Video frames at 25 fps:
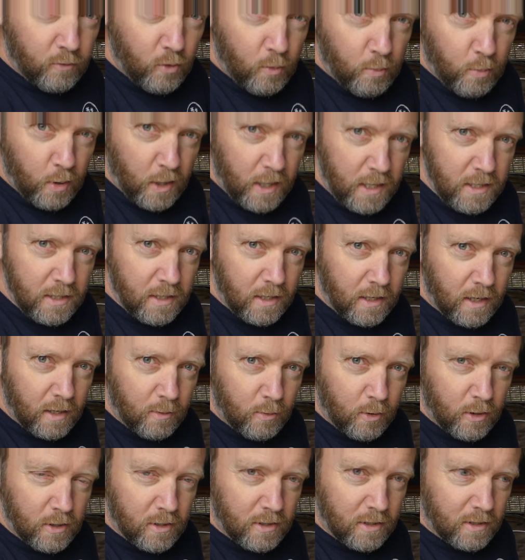replaced it
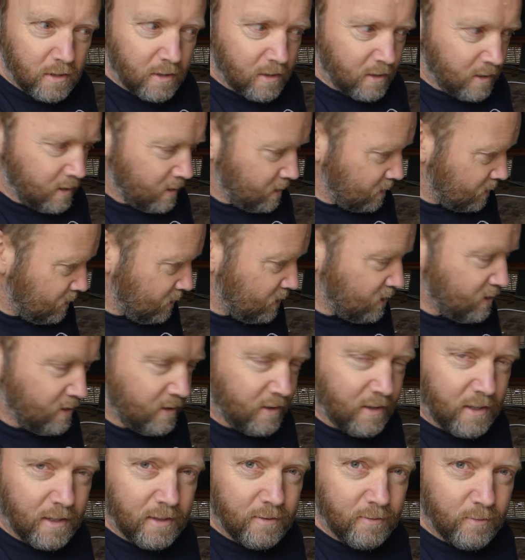yet because it's just
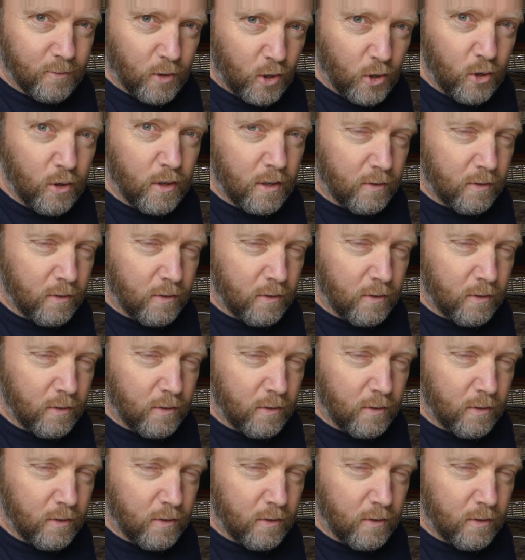a good